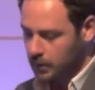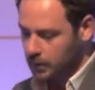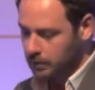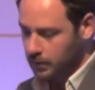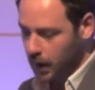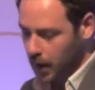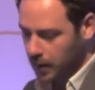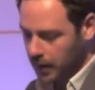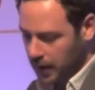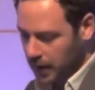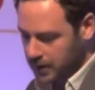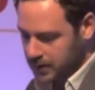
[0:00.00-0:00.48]

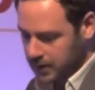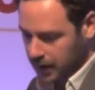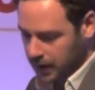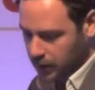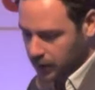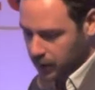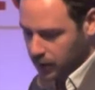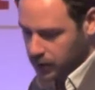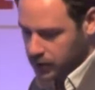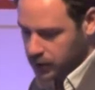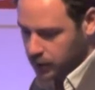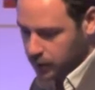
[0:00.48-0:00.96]
Mobile
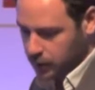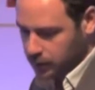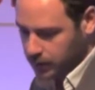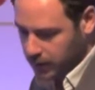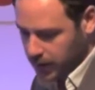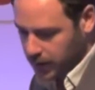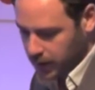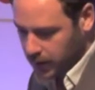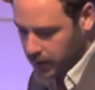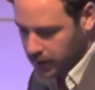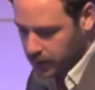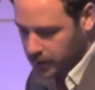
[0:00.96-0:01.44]
technology will
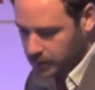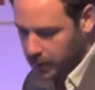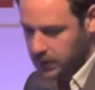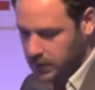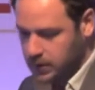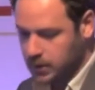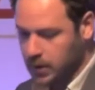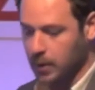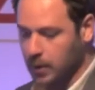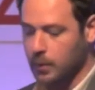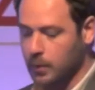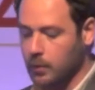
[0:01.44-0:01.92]
be the
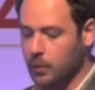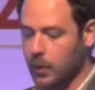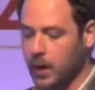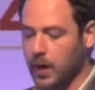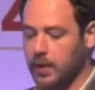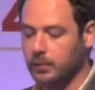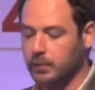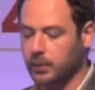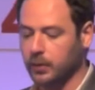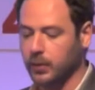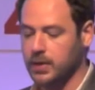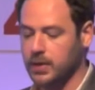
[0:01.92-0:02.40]
most common way
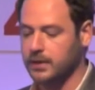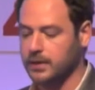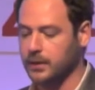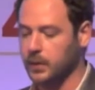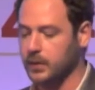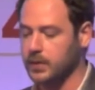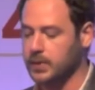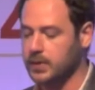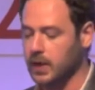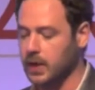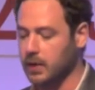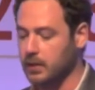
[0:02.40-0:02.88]
employees
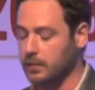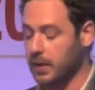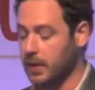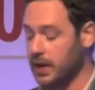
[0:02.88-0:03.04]
voice their